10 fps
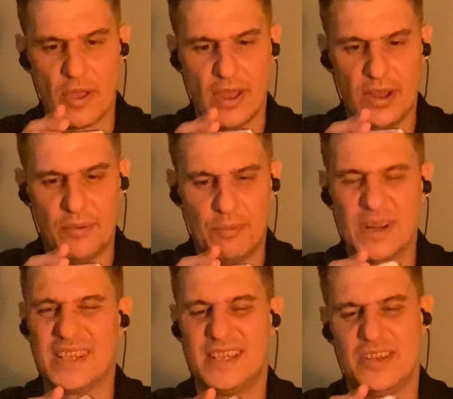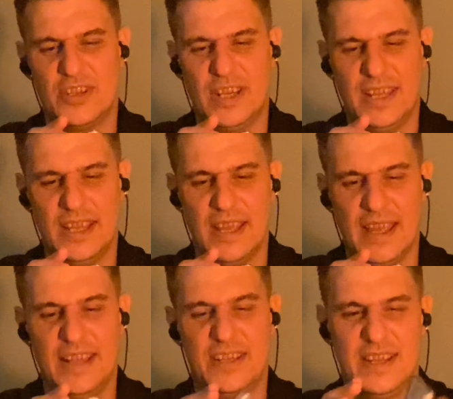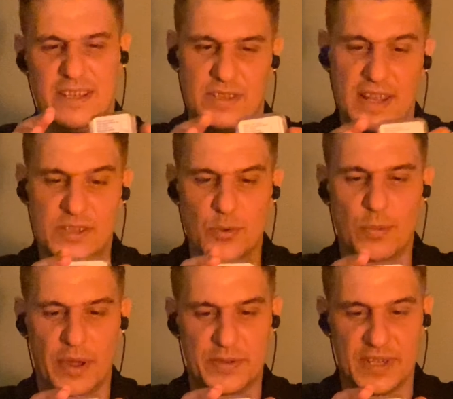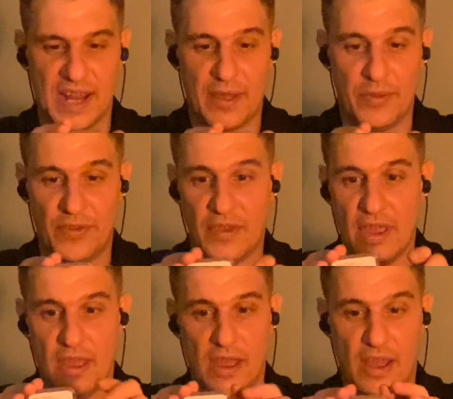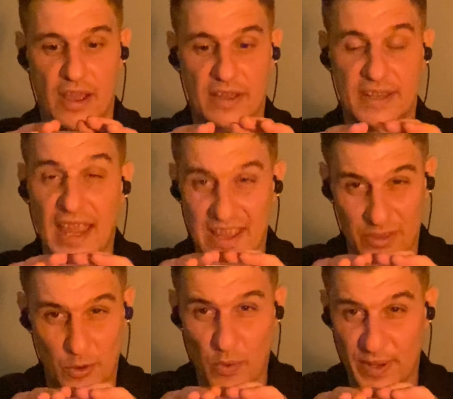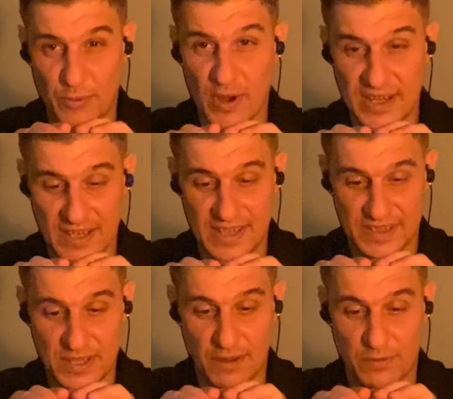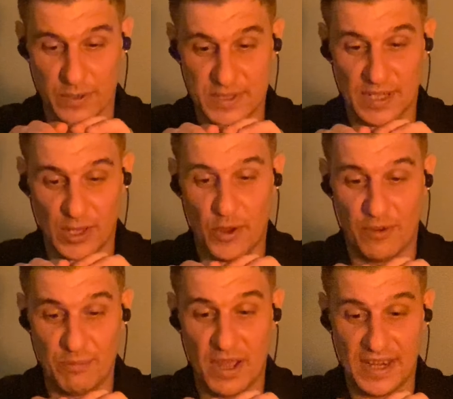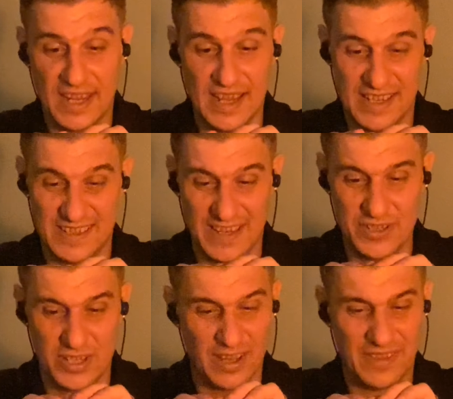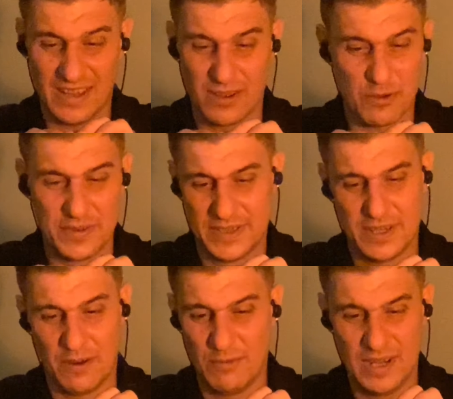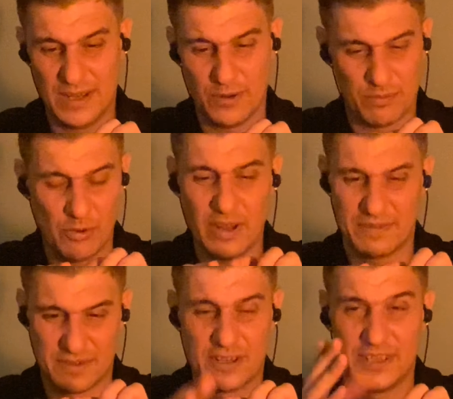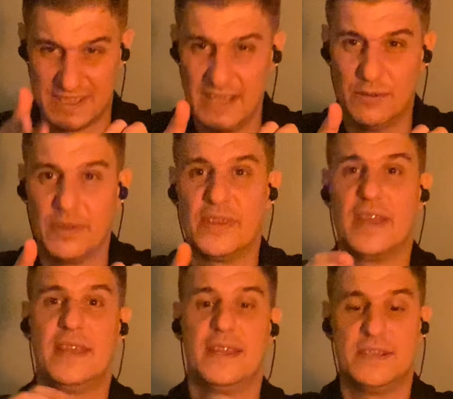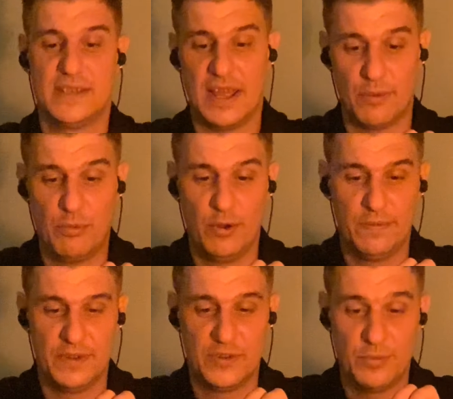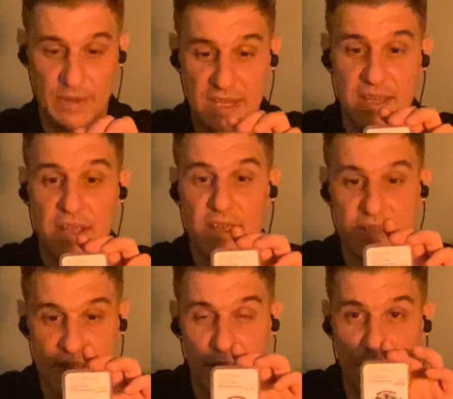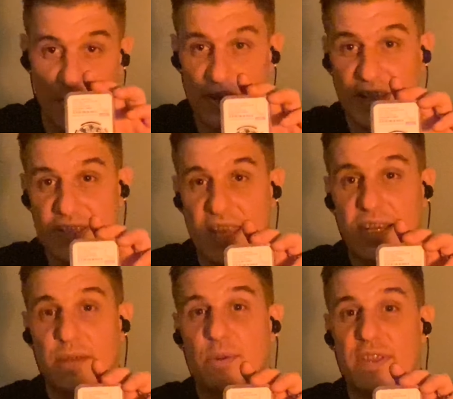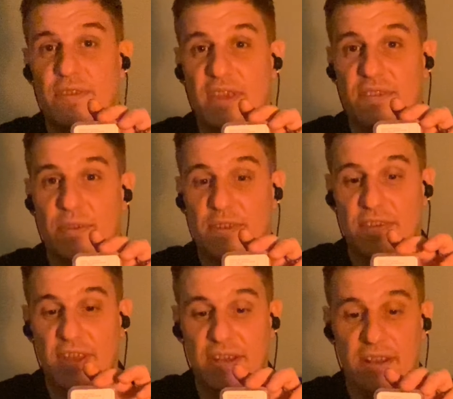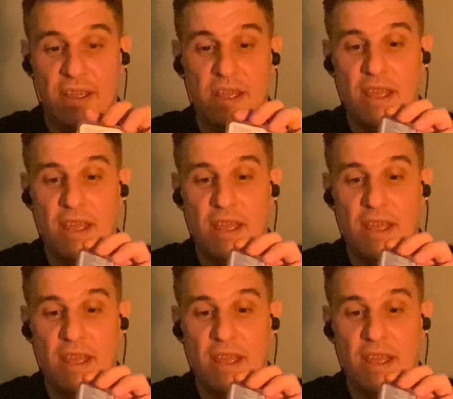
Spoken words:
But essentially, it's almost an ounce. Getting the coin graded itself costs a lot of money, and essentially, I think I got this at a really good price, considering that it is now proven to be silver and exactly what it says on the tin.